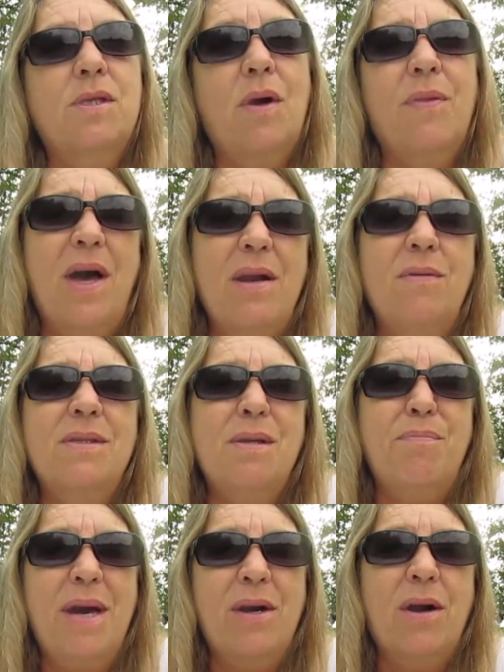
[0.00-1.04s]
So I thought it was a
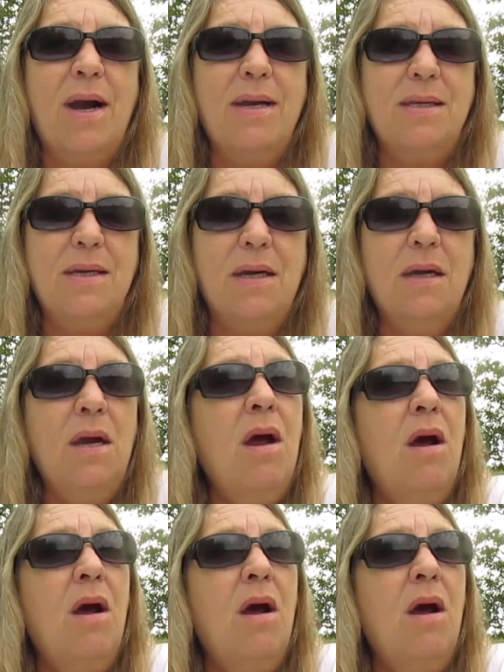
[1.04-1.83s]
better idea.